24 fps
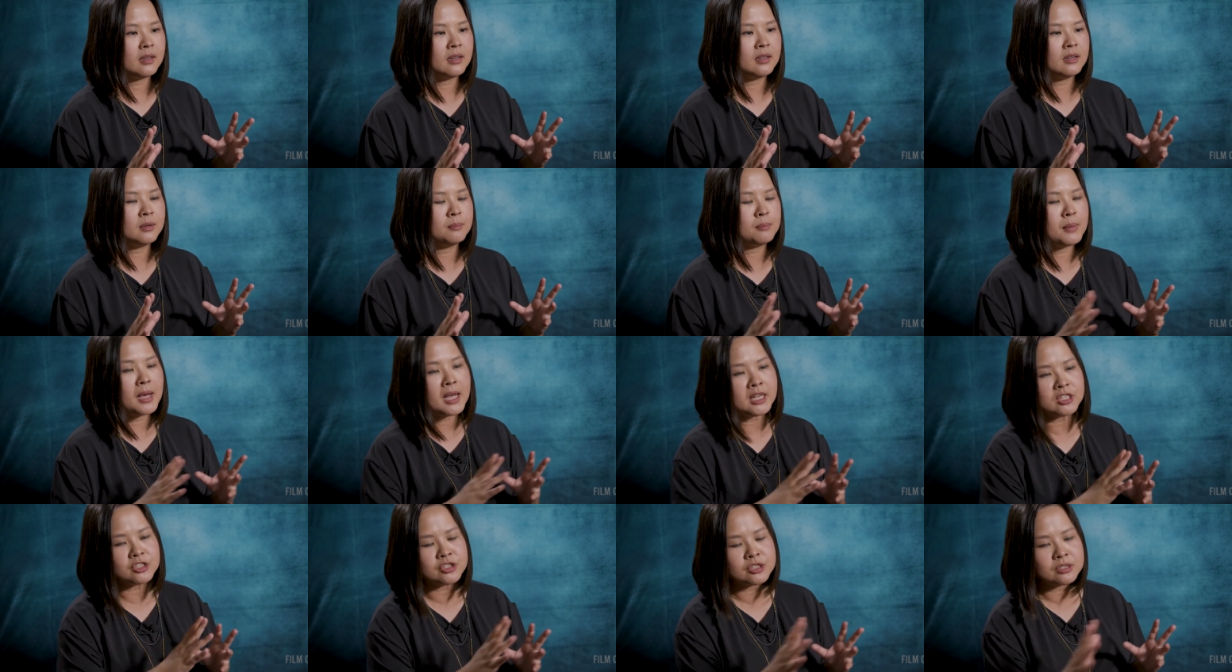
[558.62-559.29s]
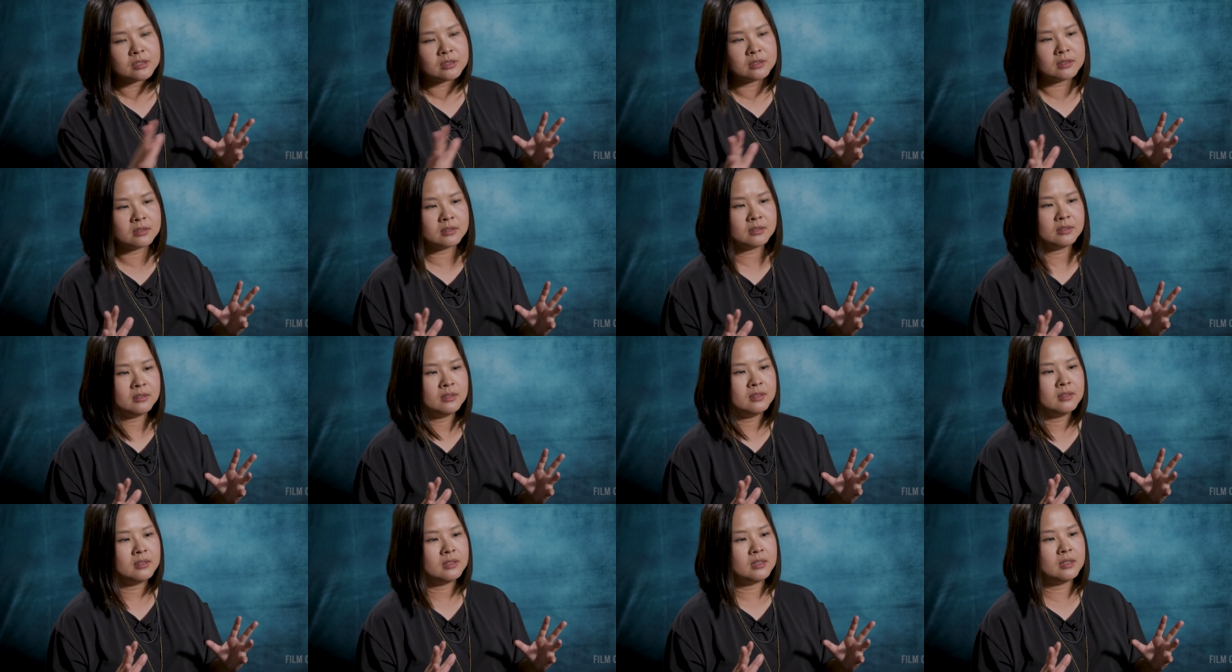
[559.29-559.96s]
and
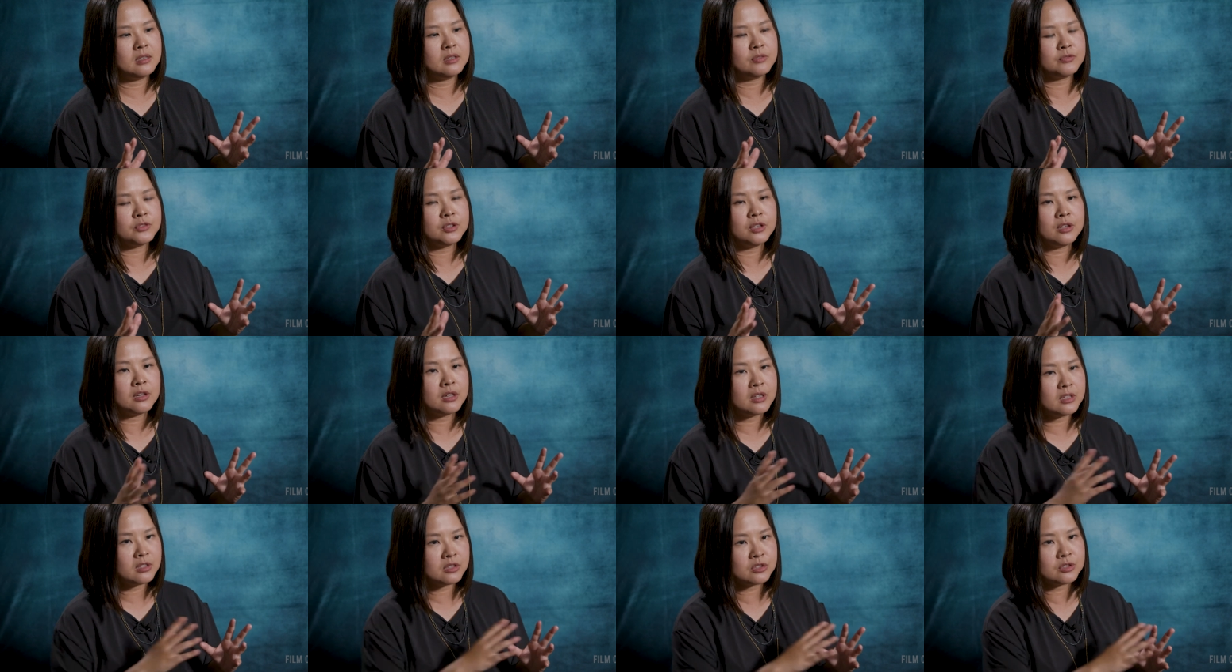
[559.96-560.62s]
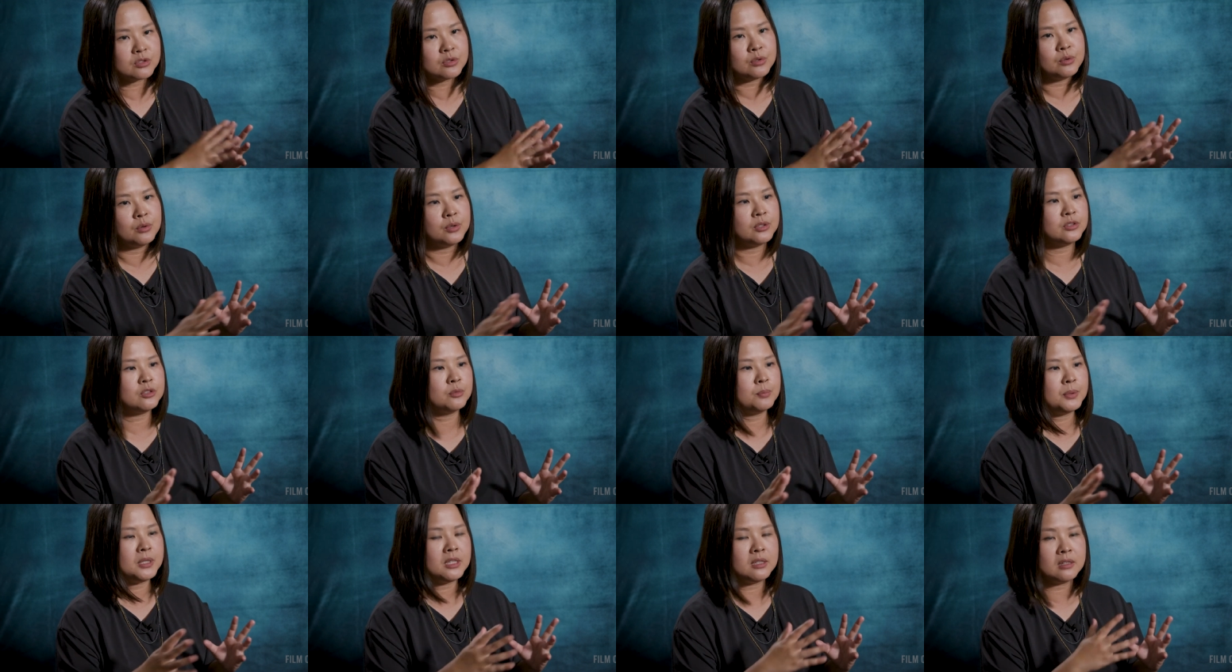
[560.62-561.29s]
imagine if there is going
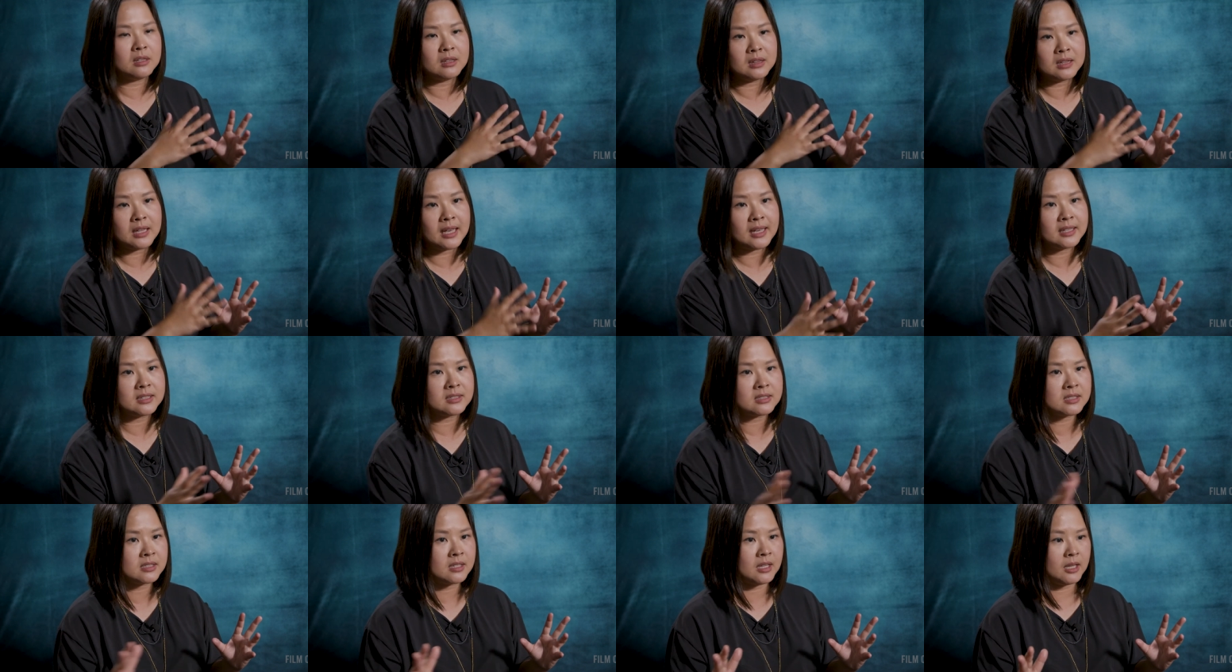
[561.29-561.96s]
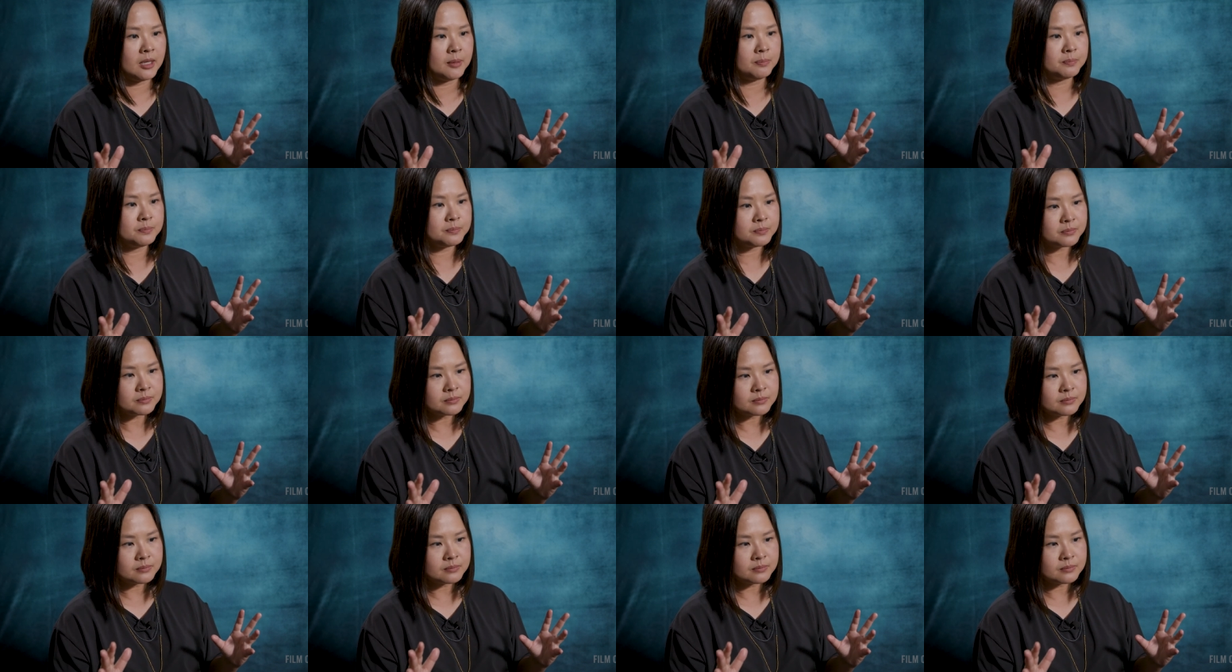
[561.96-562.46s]
to be a landscape